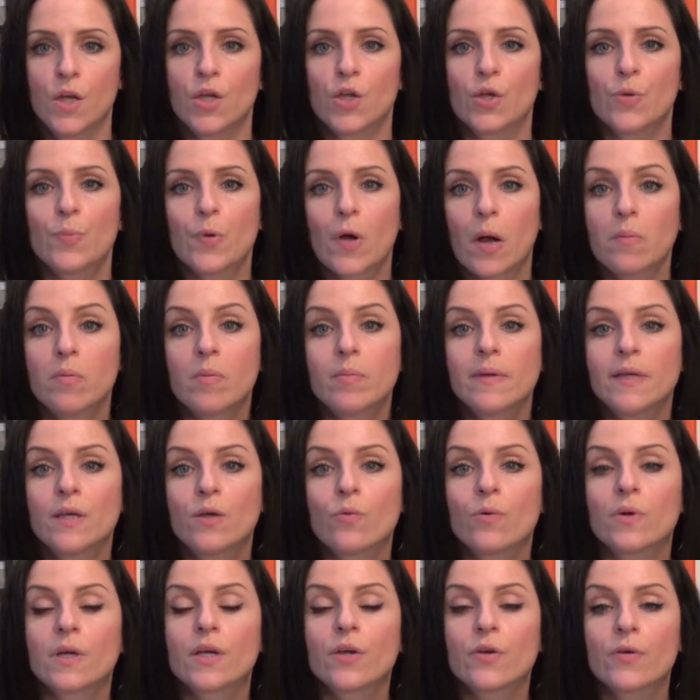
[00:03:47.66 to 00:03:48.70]
you're probably
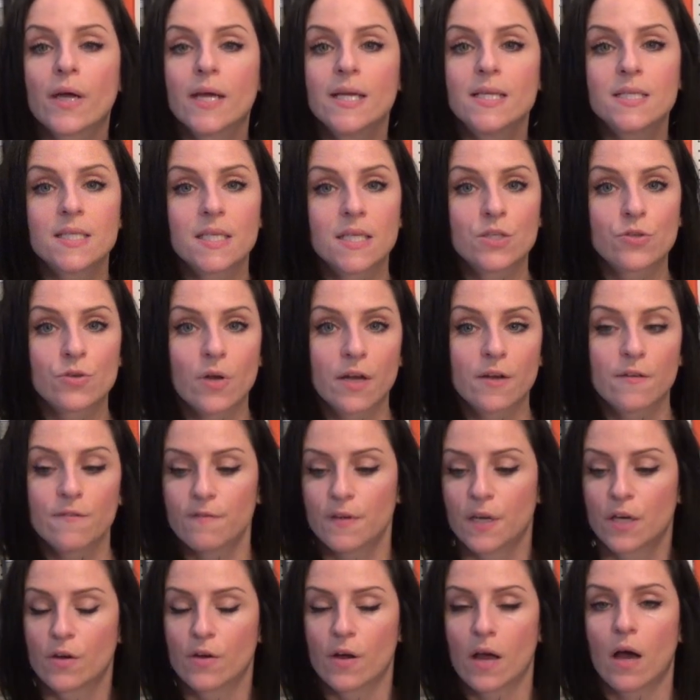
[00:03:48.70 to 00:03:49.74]
going crazy trying to
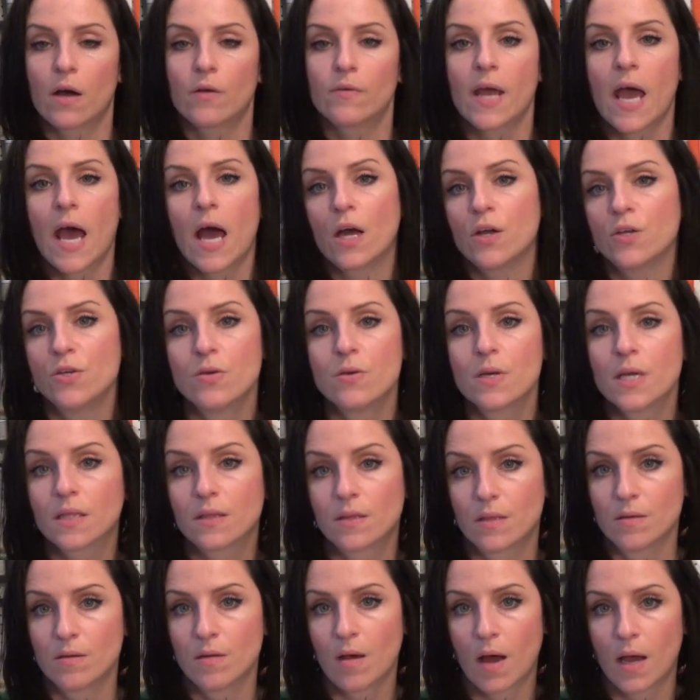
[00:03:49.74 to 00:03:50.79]
figure out how you
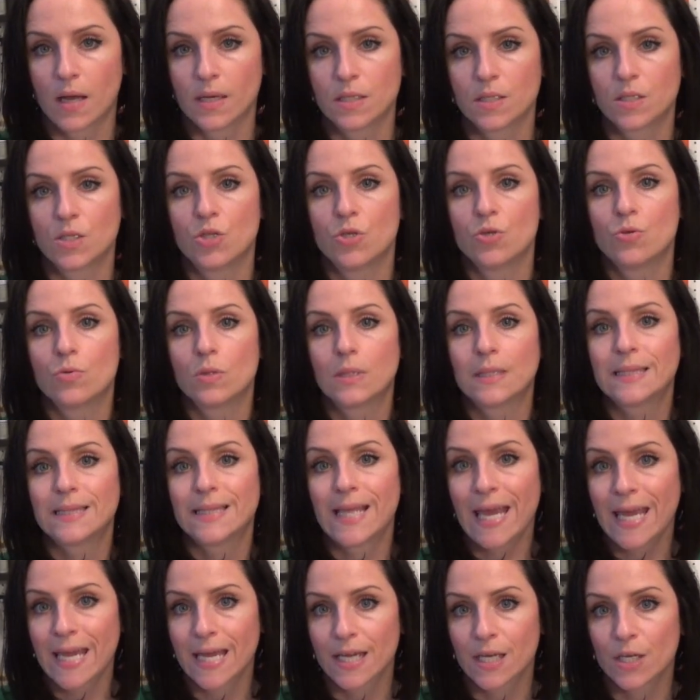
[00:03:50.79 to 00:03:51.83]
get the knot to
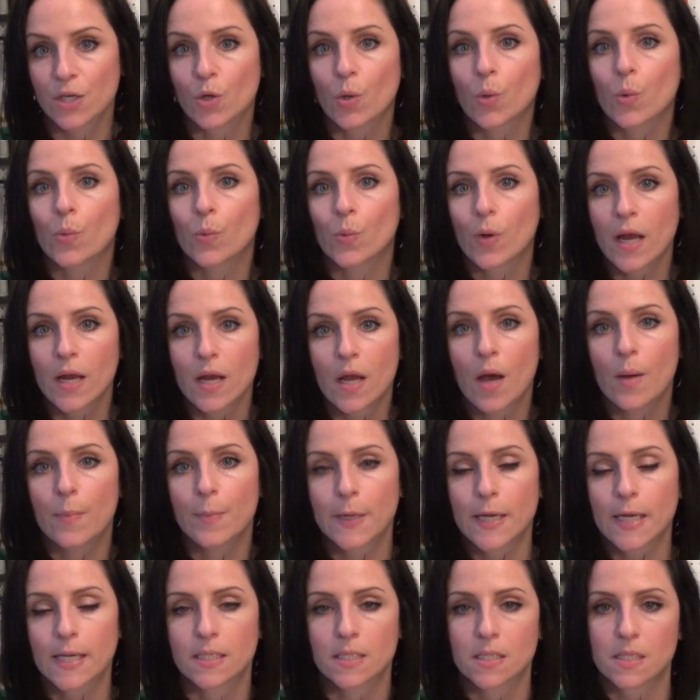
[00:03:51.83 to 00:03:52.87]
land right
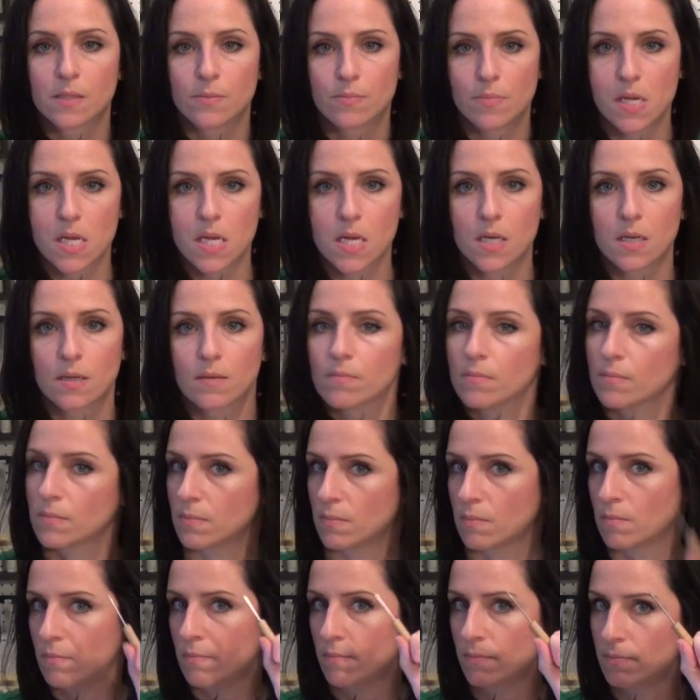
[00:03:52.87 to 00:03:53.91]
up against the bead.
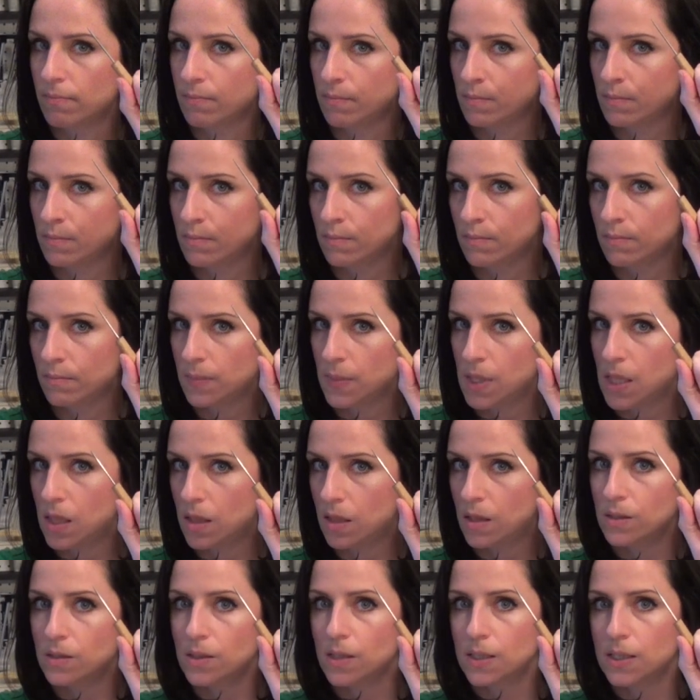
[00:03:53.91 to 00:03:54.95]

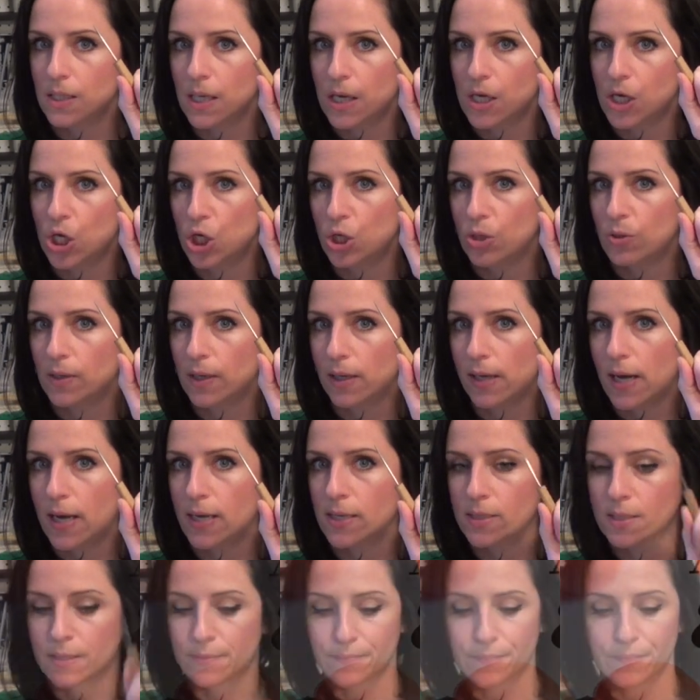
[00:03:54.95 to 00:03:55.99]
This is how you do it,
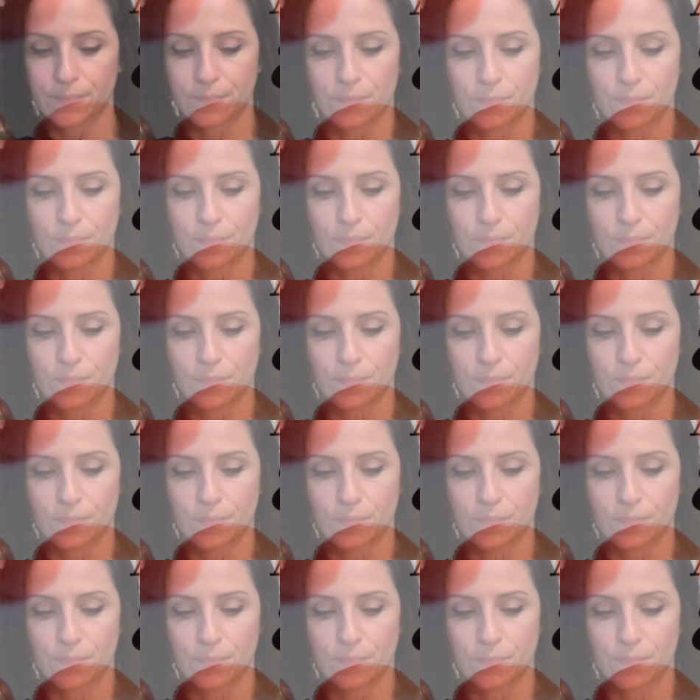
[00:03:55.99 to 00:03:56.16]
guys.